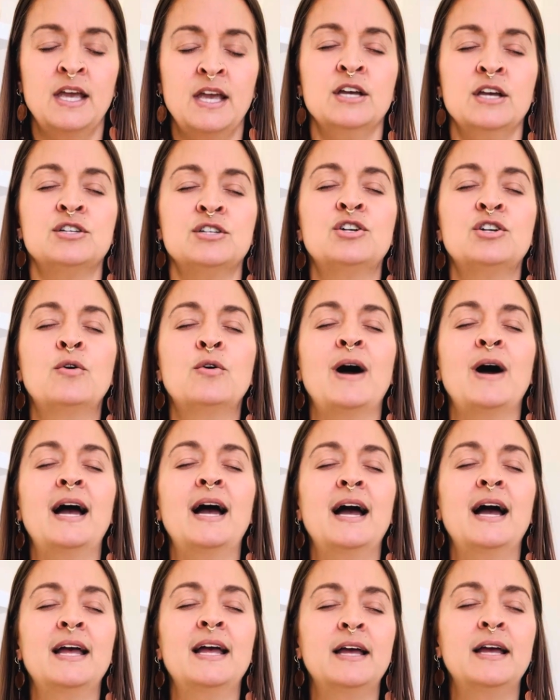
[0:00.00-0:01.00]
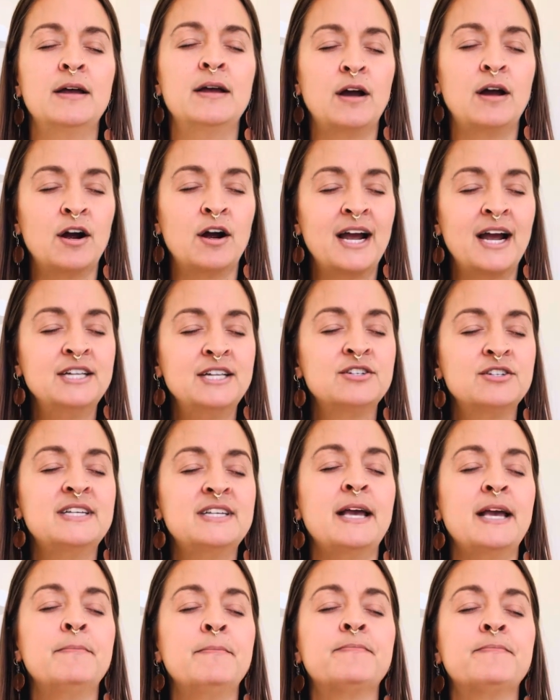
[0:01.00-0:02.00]
So our guides are
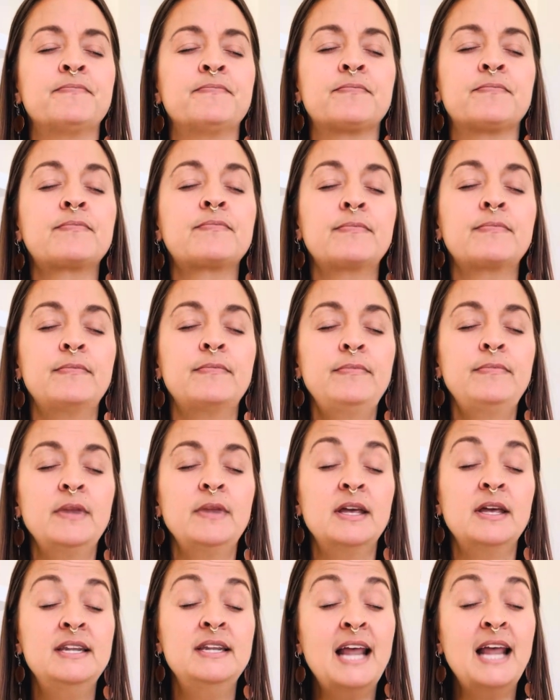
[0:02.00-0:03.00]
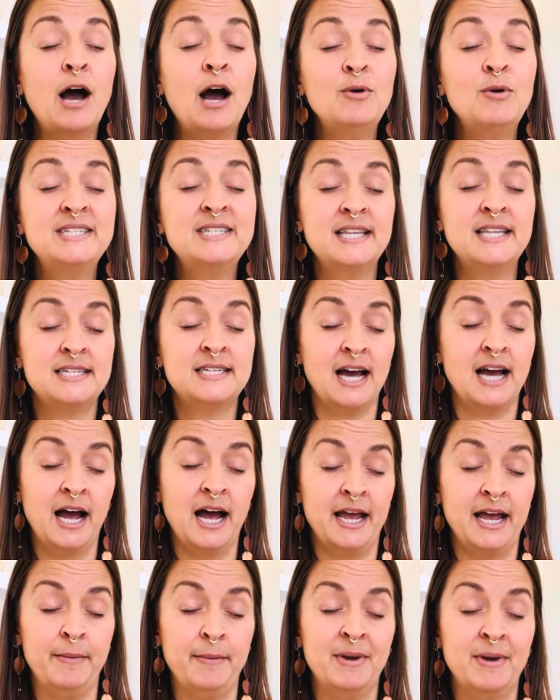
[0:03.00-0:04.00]
saying, now is the
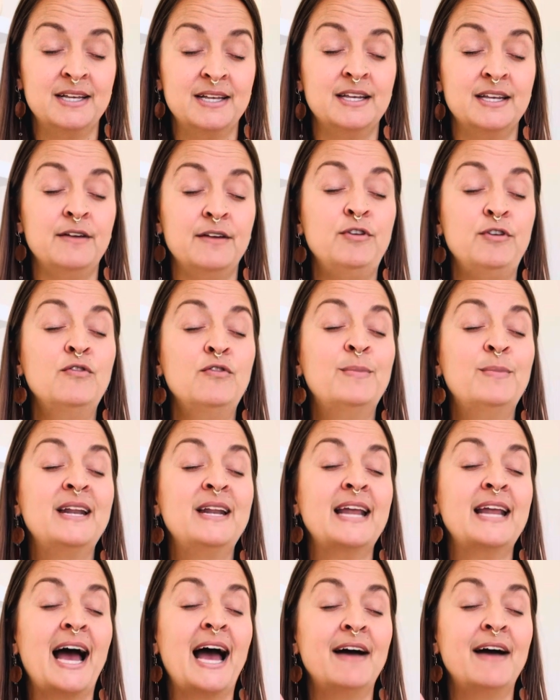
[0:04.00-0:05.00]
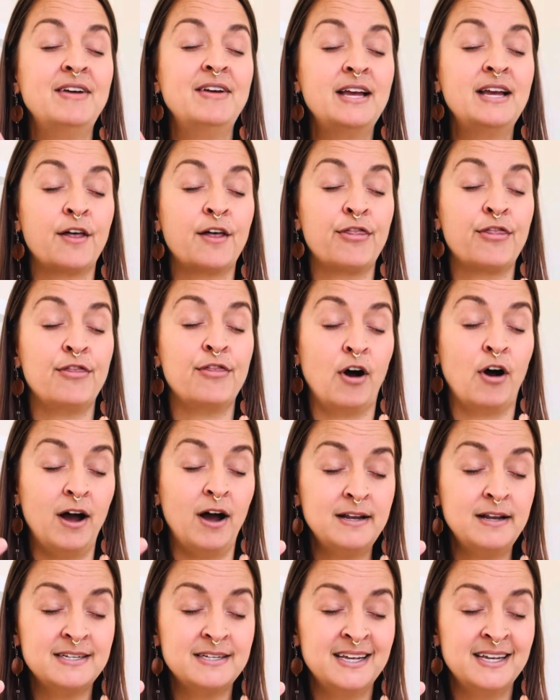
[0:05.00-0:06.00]
time. If you've been having a
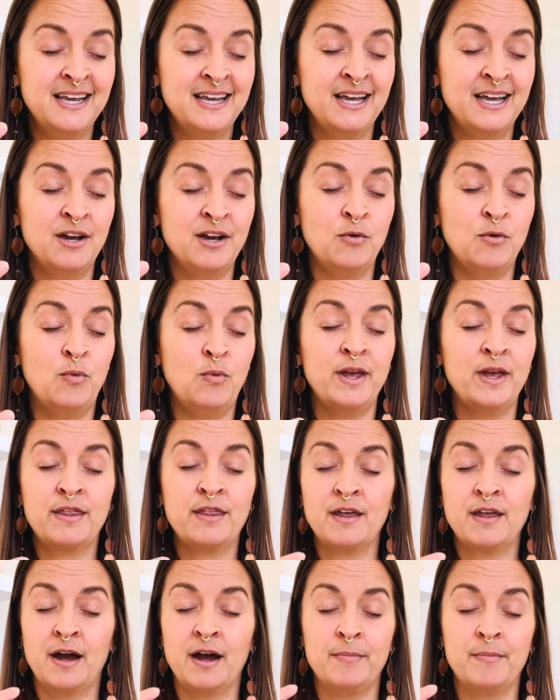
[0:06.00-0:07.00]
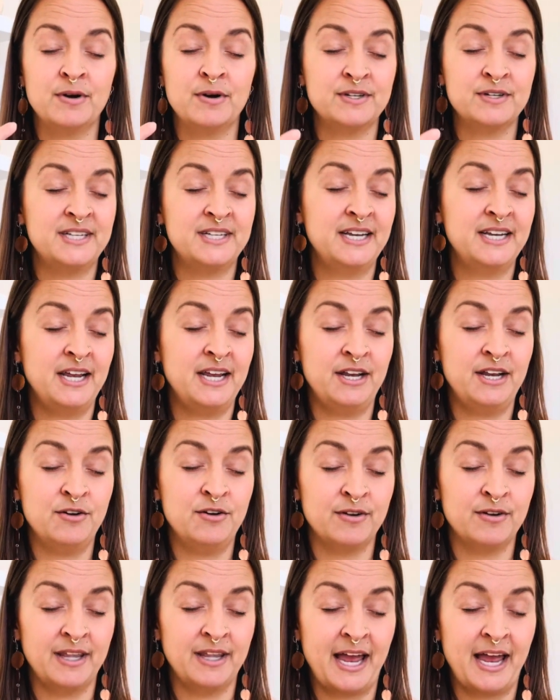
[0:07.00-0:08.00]
thought with a person in
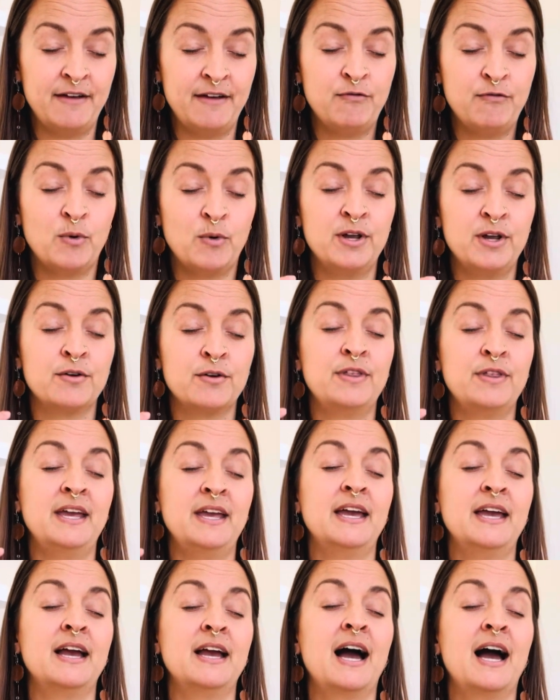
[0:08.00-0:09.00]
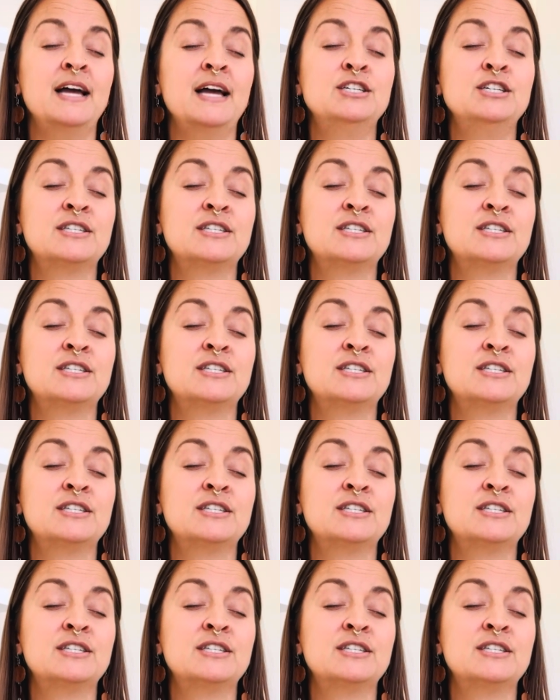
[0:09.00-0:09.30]
your life where you're thinking, I